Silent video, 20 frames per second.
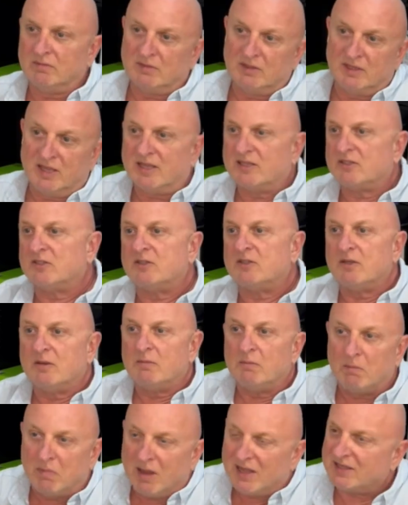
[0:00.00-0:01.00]
Yes,
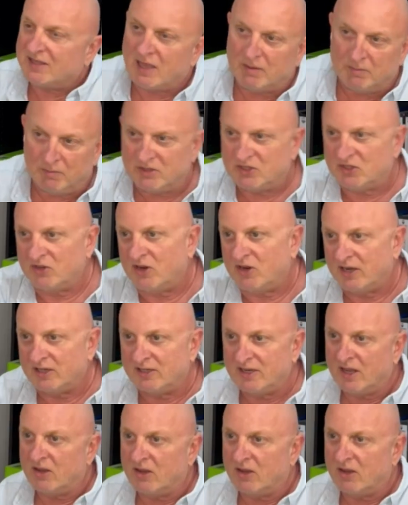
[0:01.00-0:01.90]
but I'm busy right now.